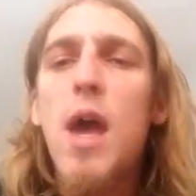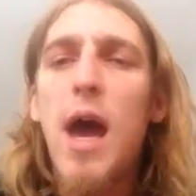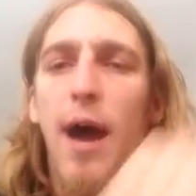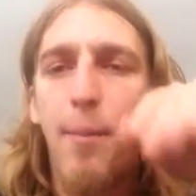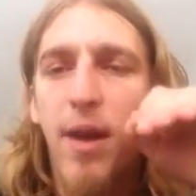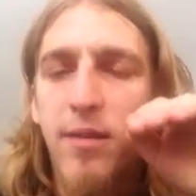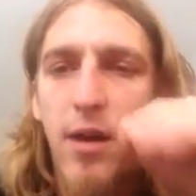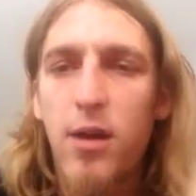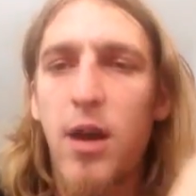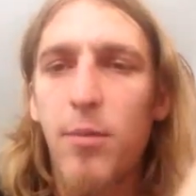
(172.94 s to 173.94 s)
And my
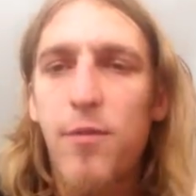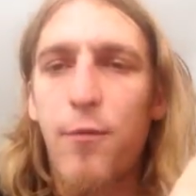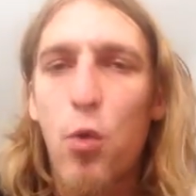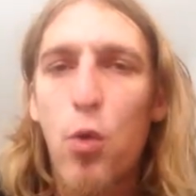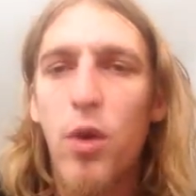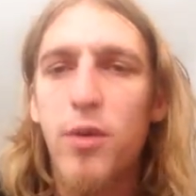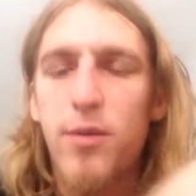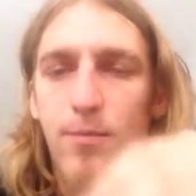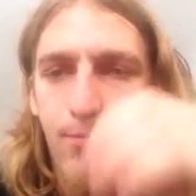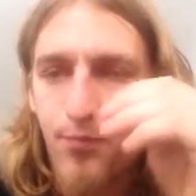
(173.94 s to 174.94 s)
tongue comes forward
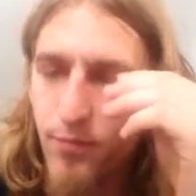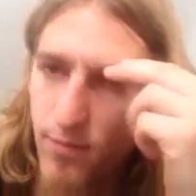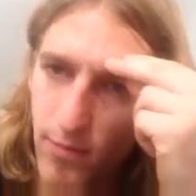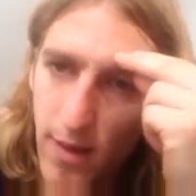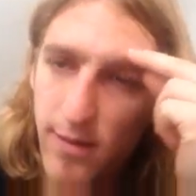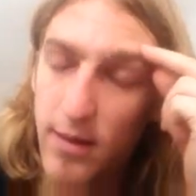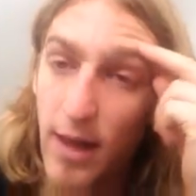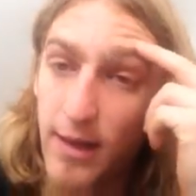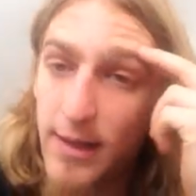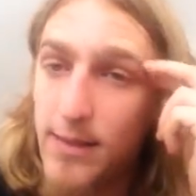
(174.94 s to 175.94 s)

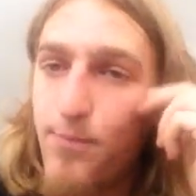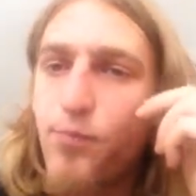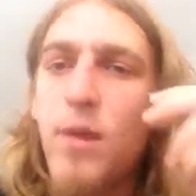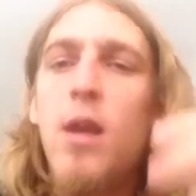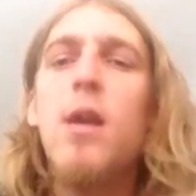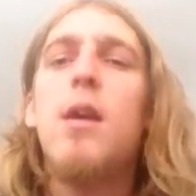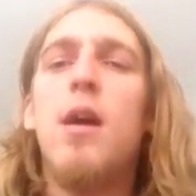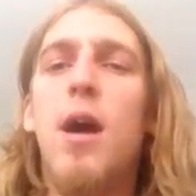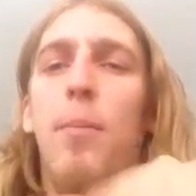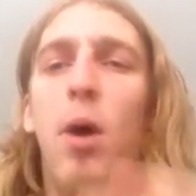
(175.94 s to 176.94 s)
slightly
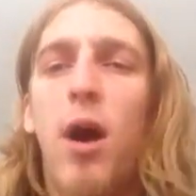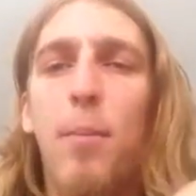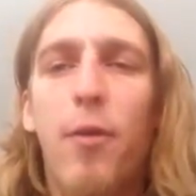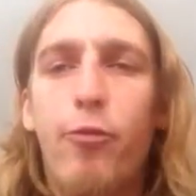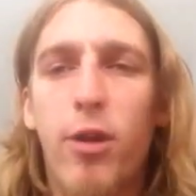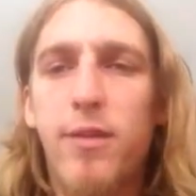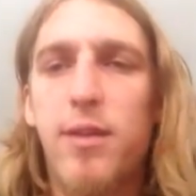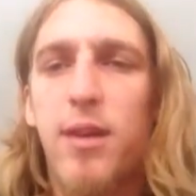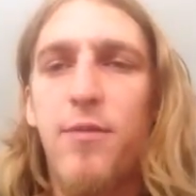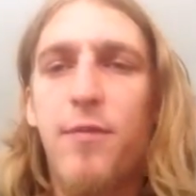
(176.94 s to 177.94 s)
up behind my front
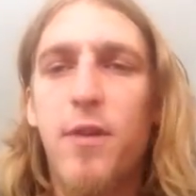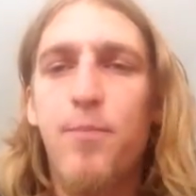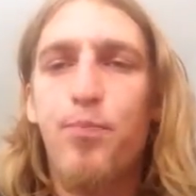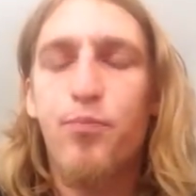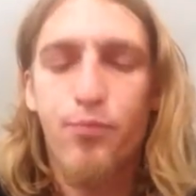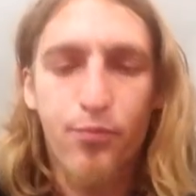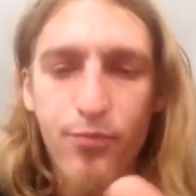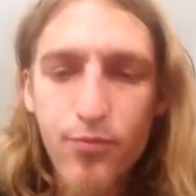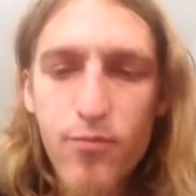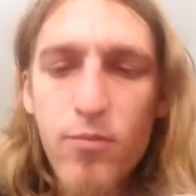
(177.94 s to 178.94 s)
teeth.
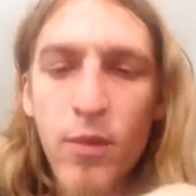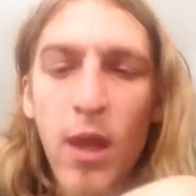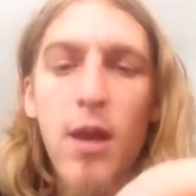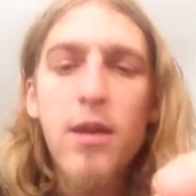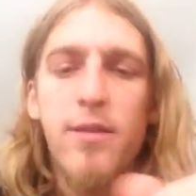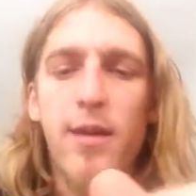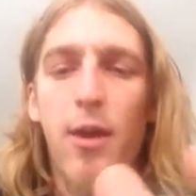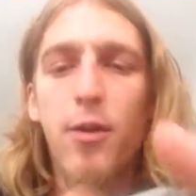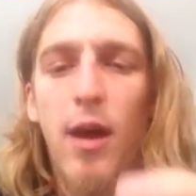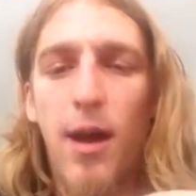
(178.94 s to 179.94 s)

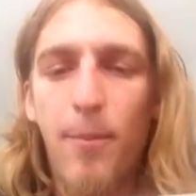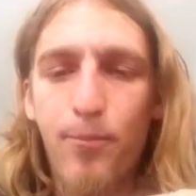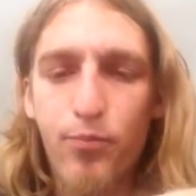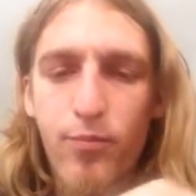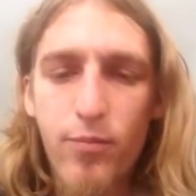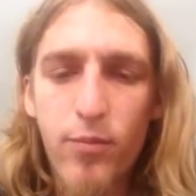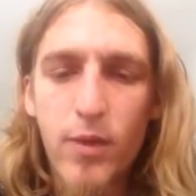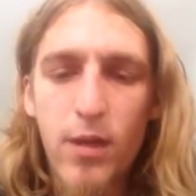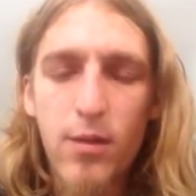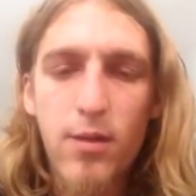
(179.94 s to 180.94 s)
So
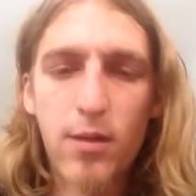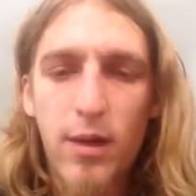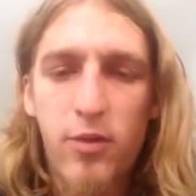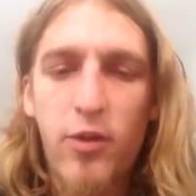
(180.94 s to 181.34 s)
let's